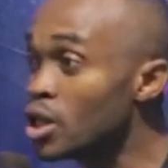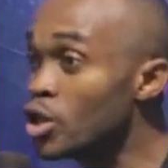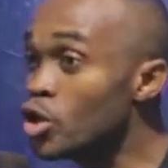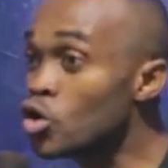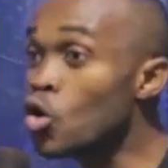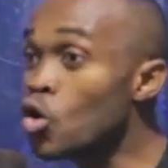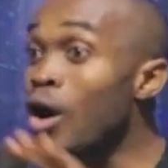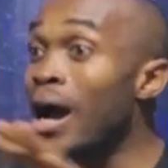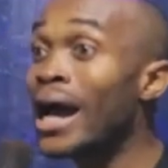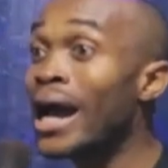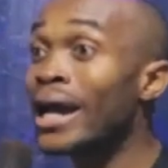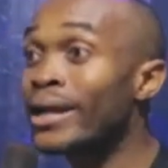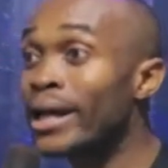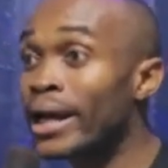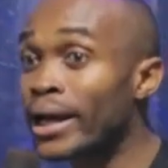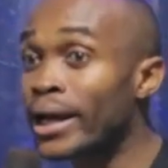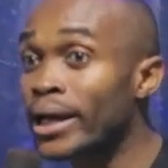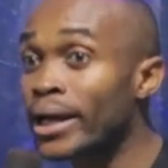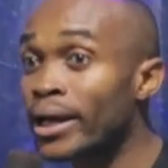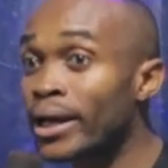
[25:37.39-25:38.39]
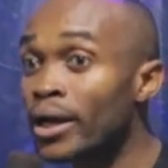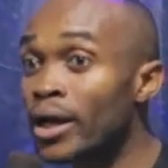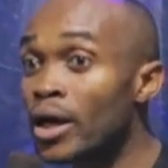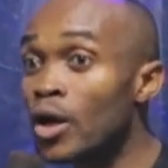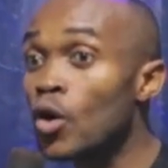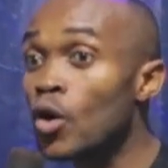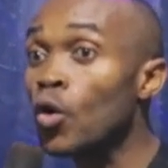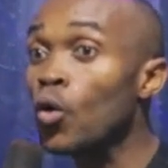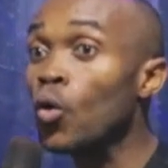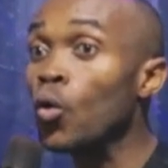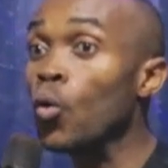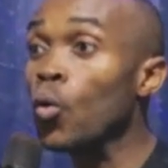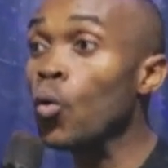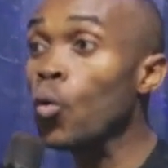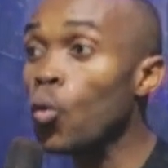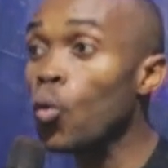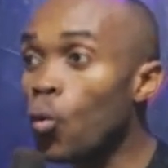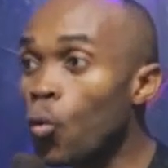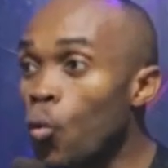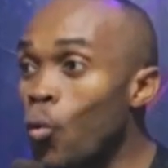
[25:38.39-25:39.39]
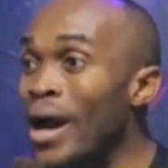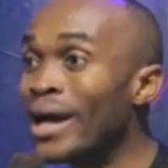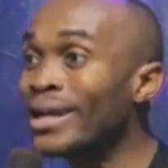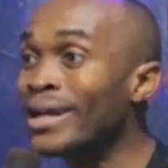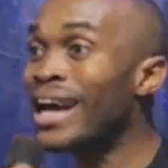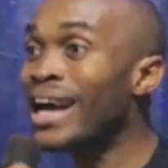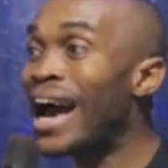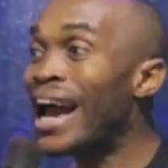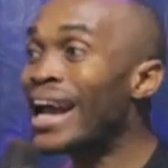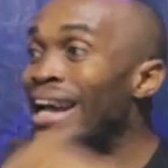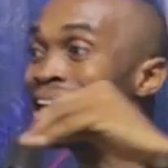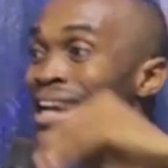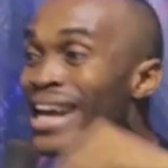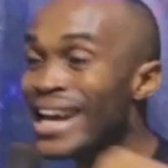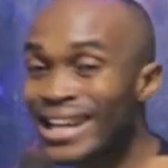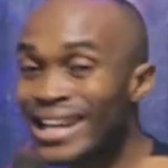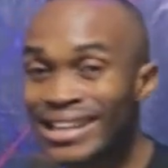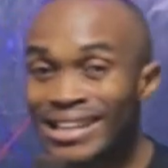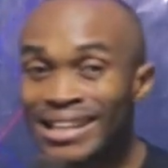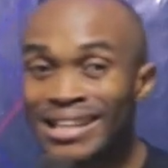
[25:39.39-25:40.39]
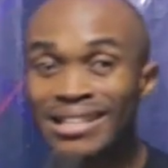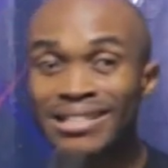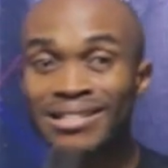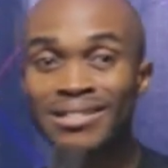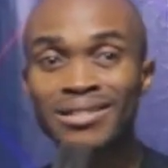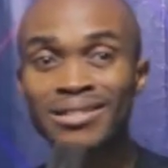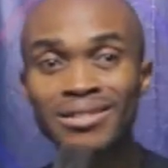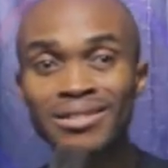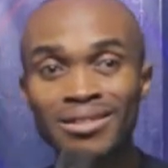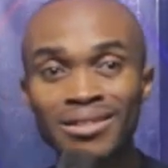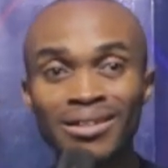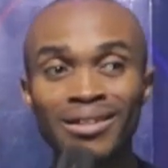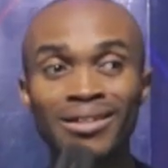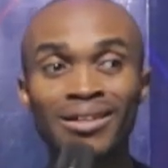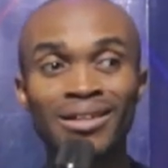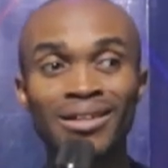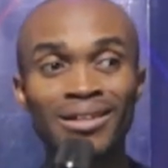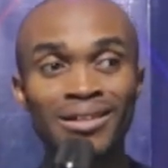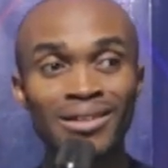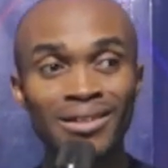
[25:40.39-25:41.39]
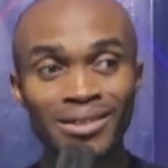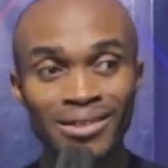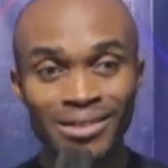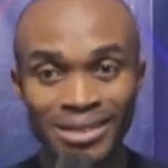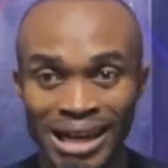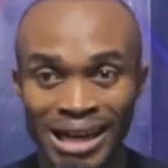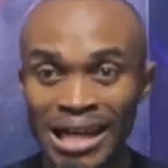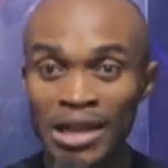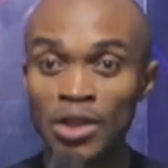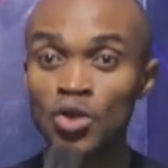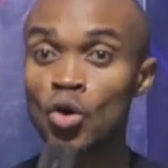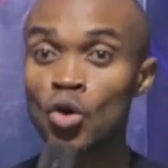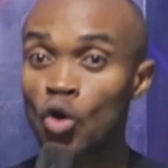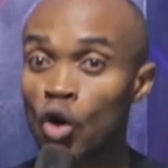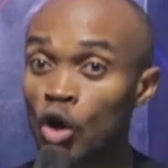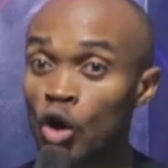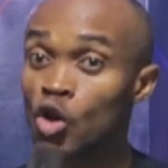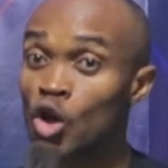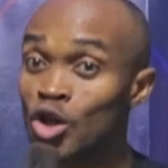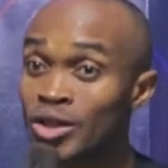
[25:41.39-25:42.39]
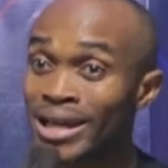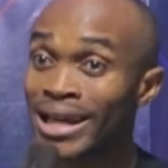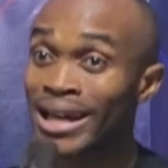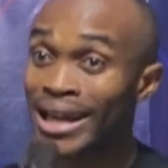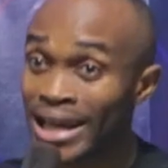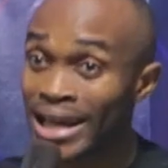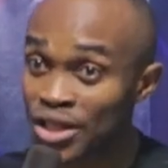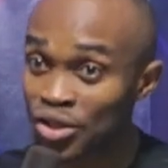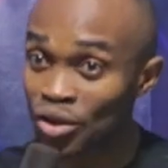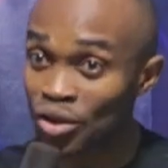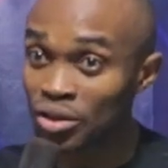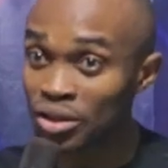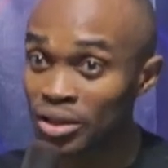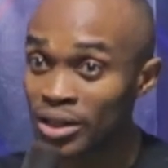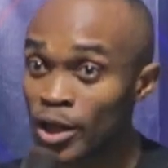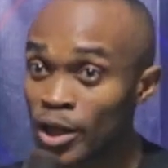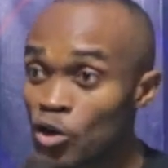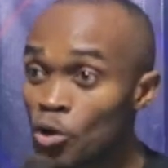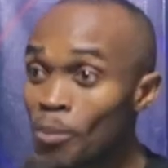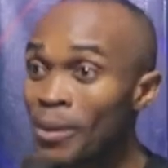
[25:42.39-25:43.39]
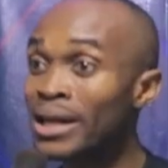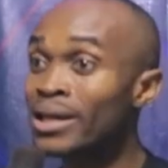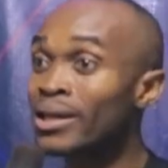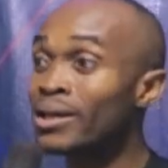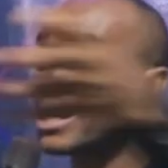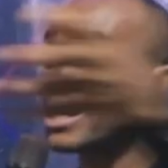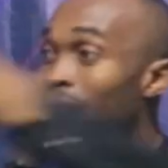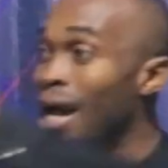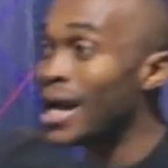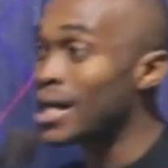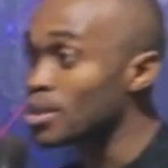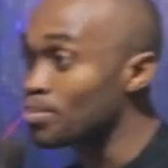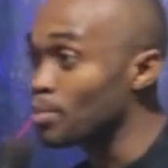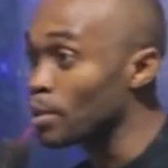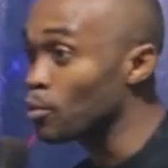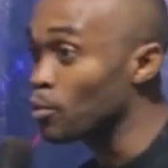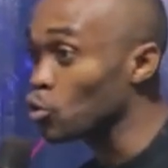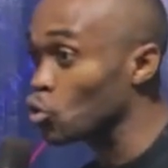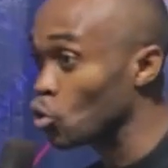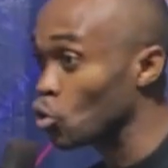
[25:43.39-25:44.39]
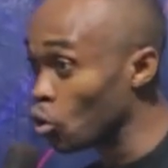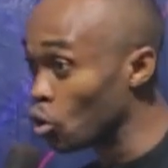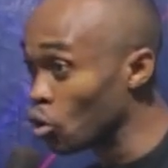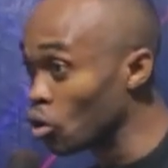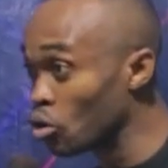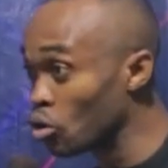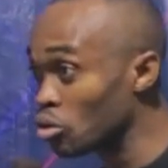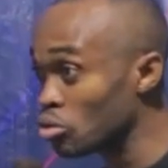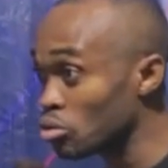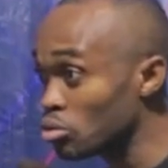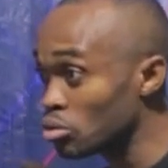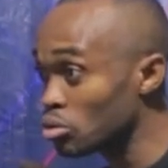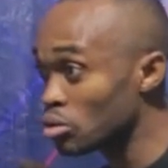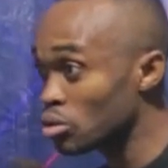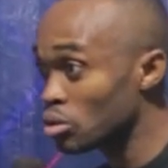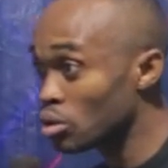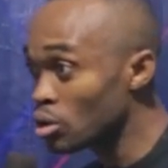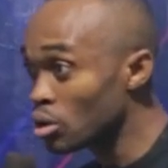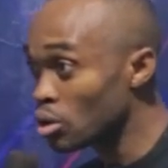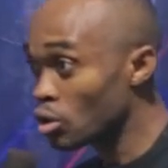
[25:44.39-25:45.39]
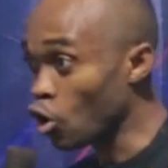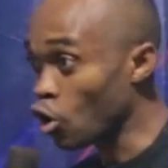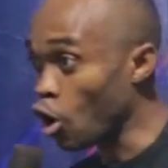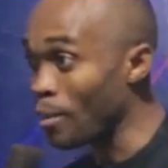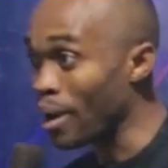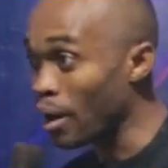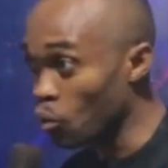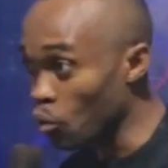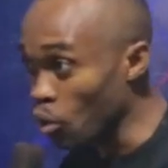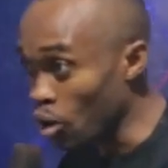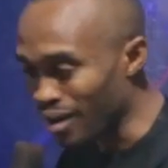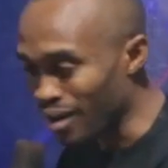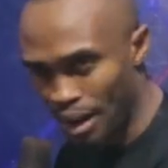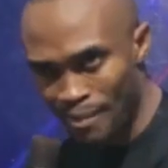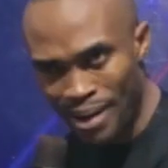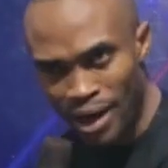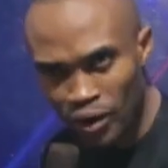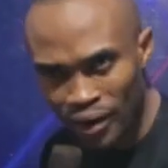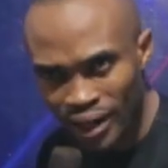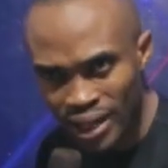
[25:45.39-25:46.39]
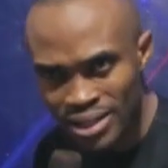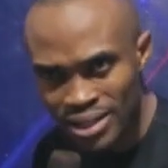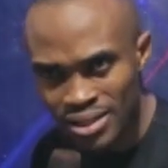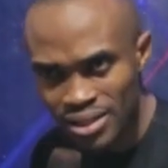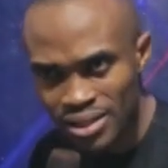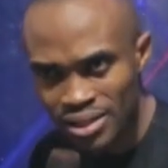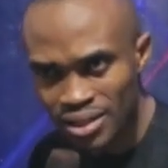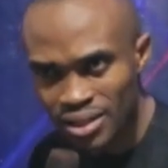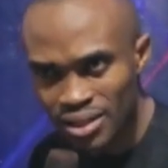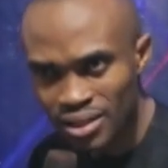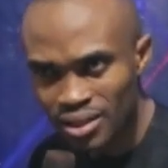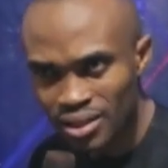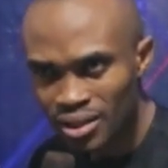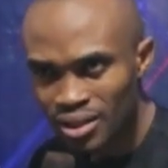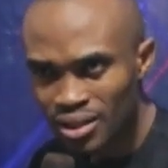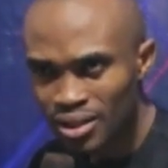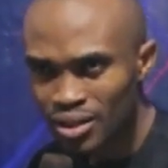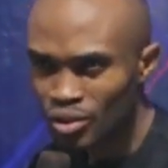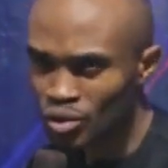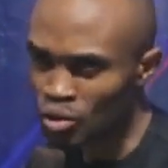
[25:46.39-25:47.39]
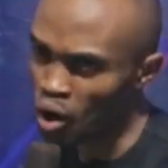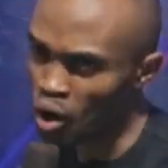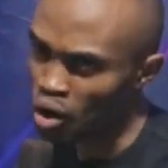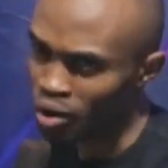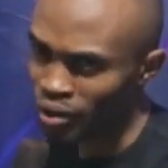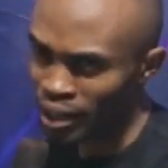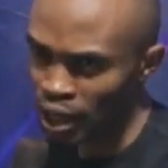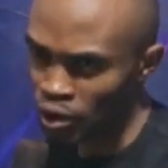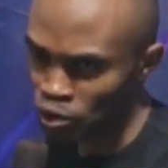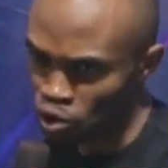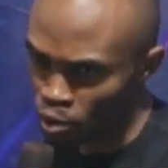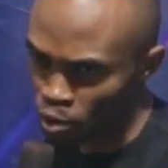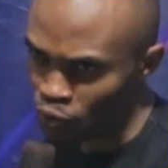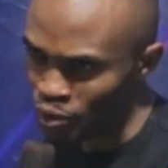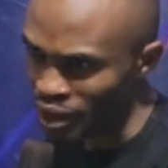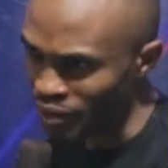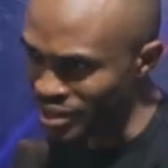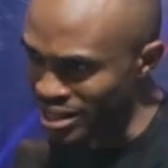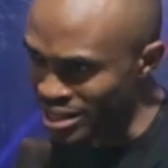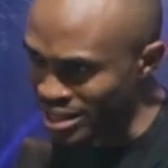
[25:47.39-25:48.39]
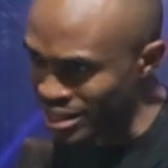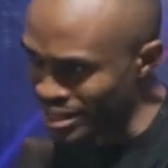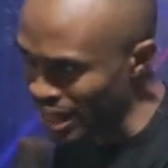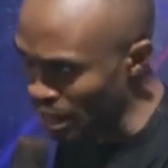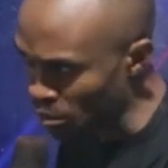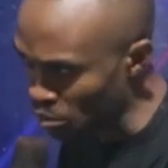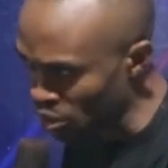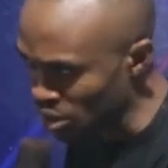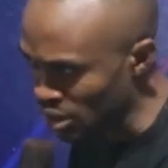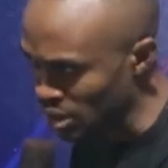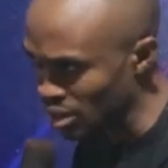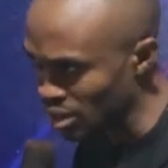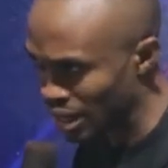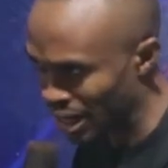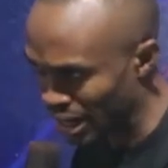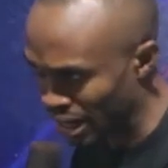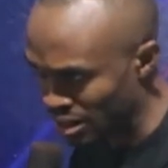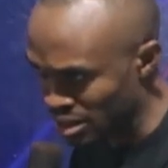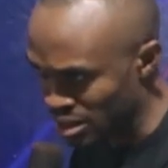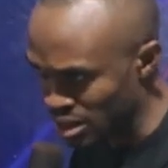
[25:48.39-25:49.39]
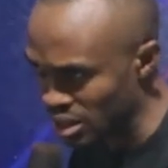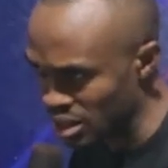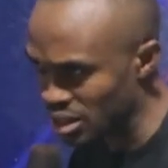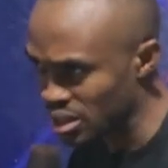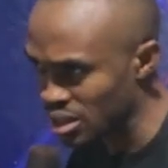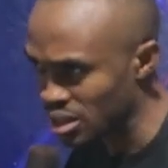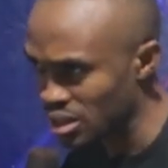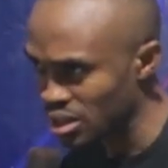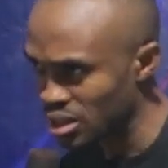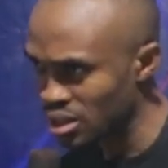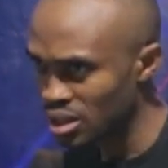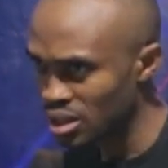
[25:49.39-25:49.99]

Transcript: You know INEC, when INEC is trying to conduct election, they normally ask people to come and work. Am I correct? Talk now. Some of you have eaten their money. I can see it.